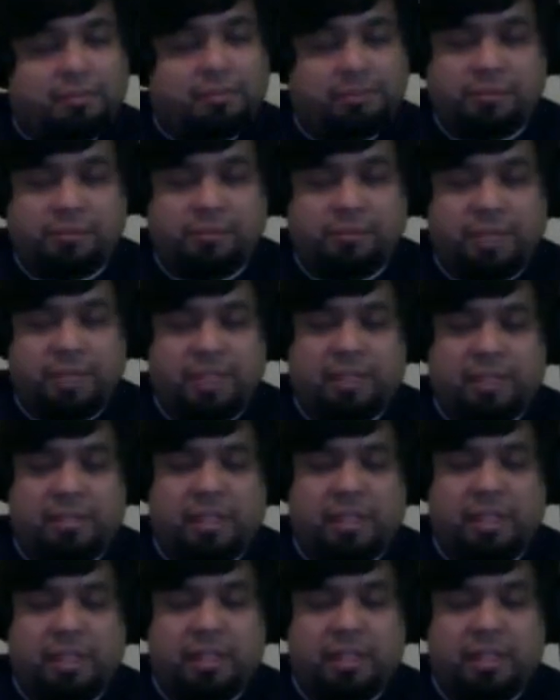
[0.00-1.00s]
that's how he's got,
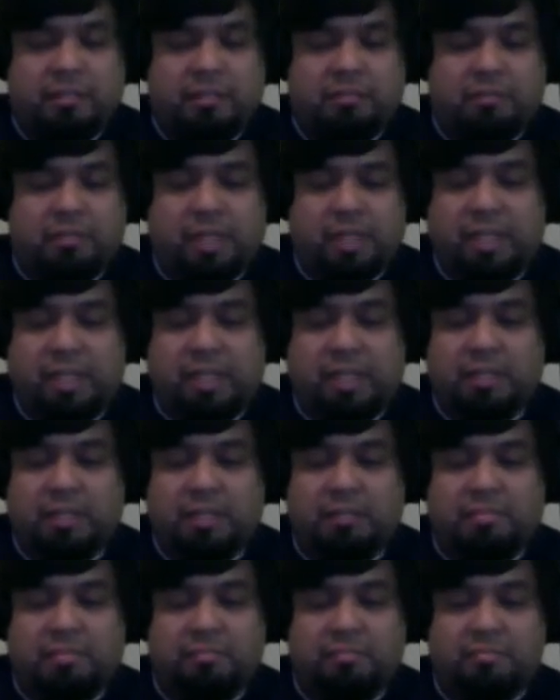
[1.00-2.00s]
I guess,
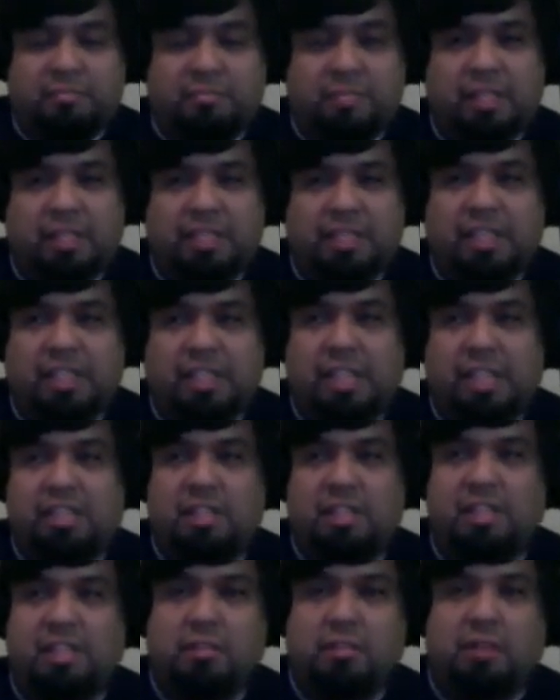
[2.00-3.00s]
his connections in
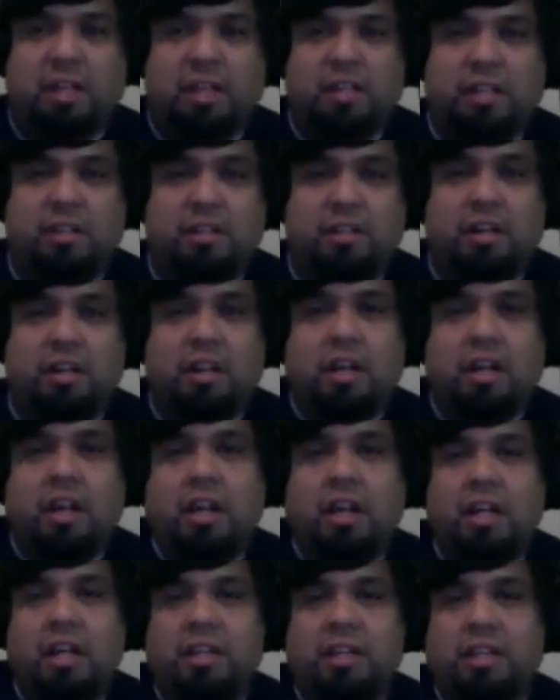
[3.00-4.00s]
Riker. And
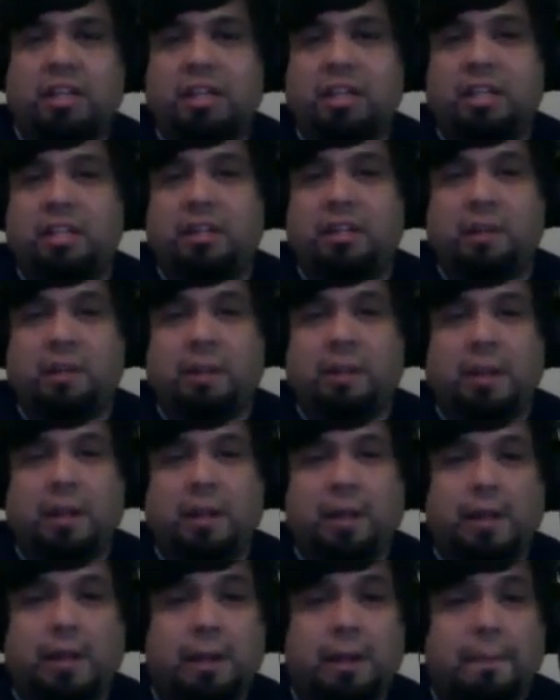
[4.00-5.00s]
then
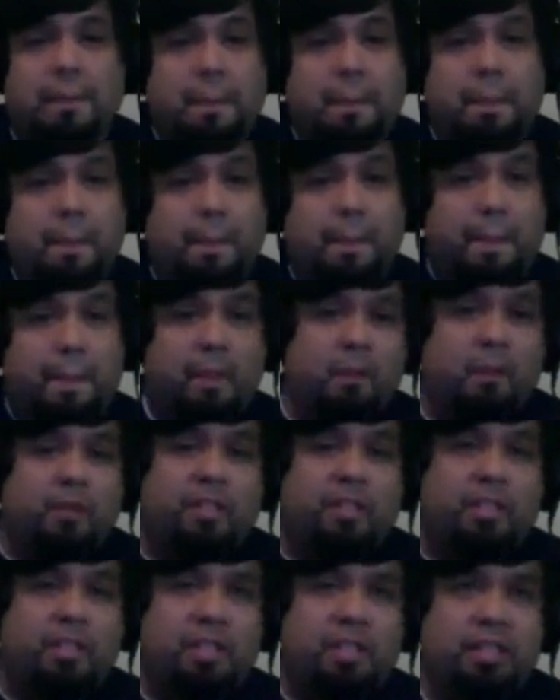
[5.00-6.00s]
we
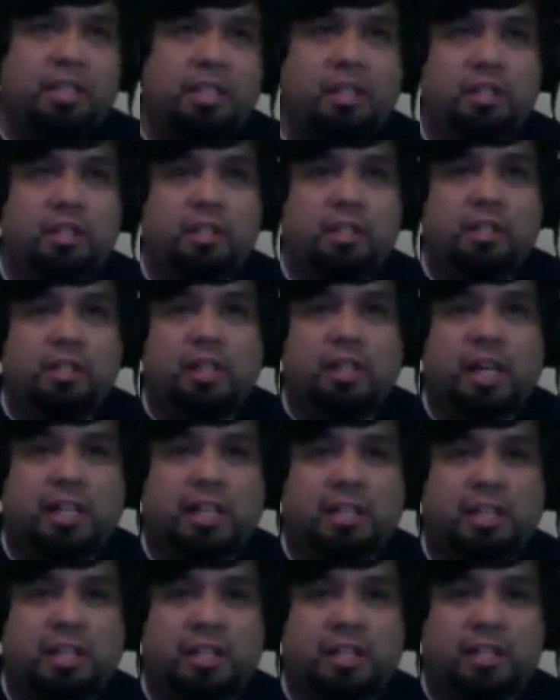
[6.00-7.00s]
see Nas
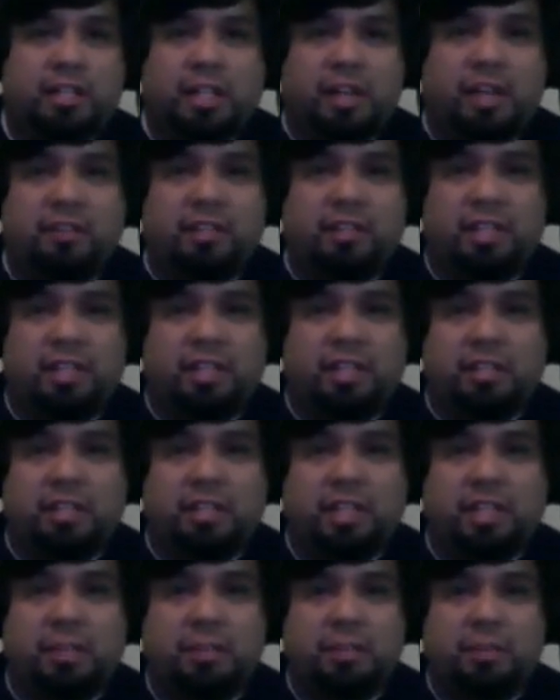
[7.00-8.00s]
having to get set up
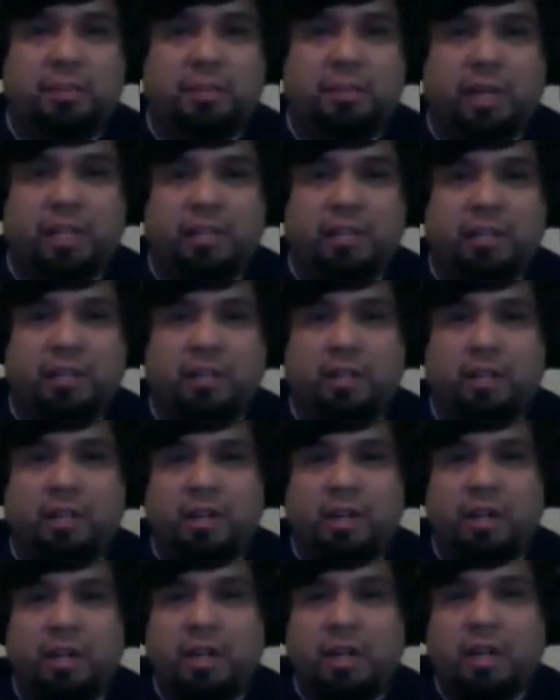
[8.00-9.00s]
in Riker.
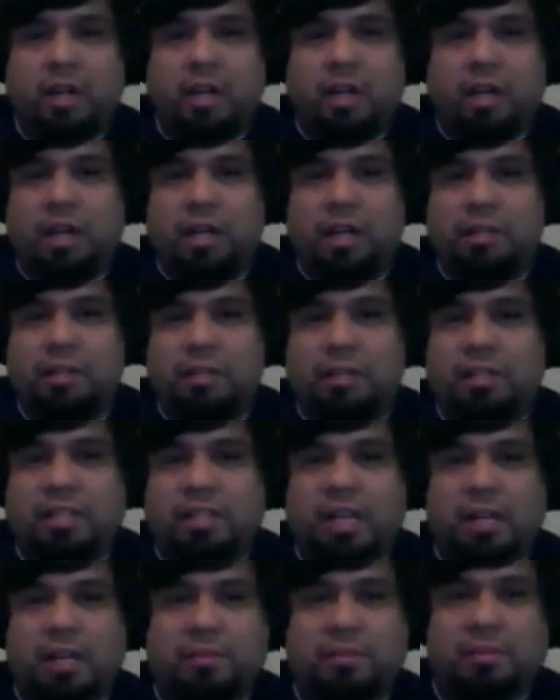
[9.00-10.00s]
In the meantime,
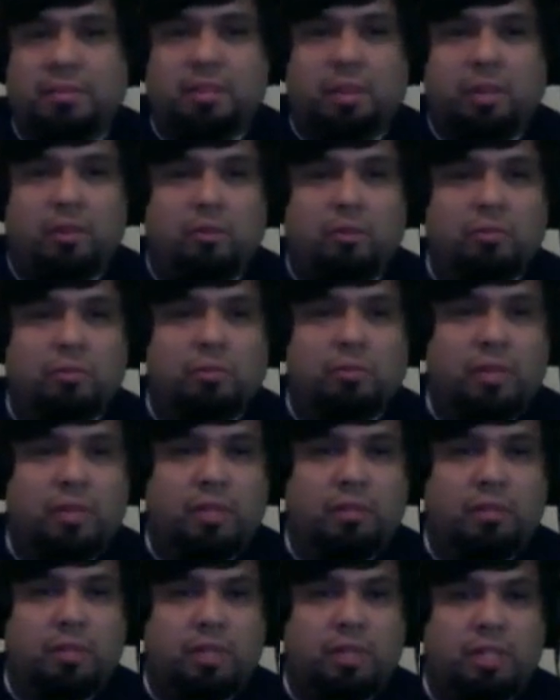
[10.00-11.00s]
Stone meets with the
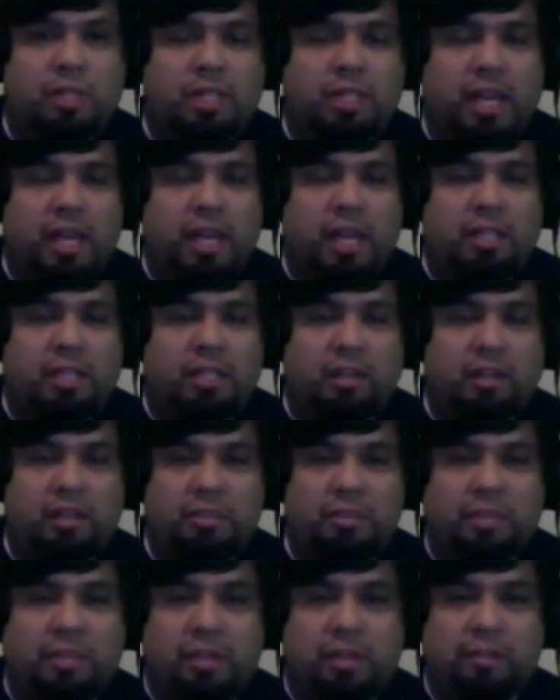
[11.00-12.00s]
DA, talks
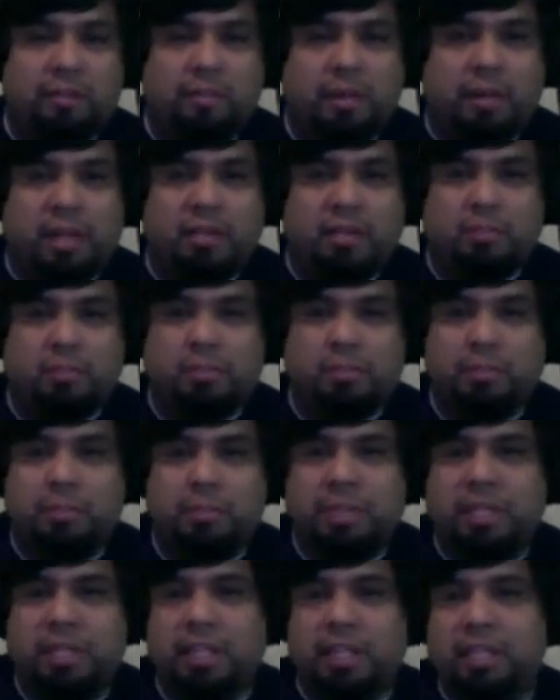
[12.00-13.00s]
about possible
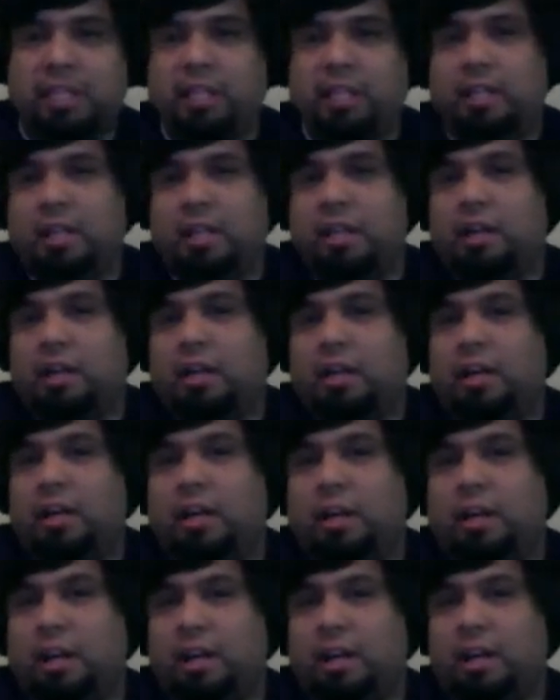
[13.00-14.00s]
plea.
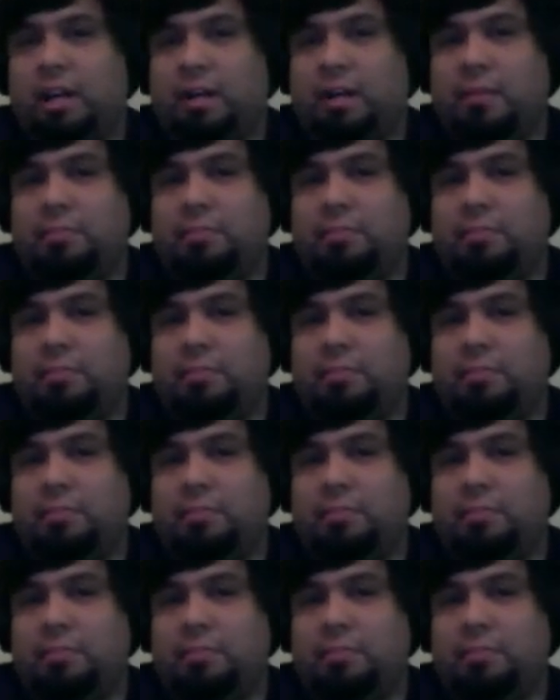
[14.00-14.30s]
Then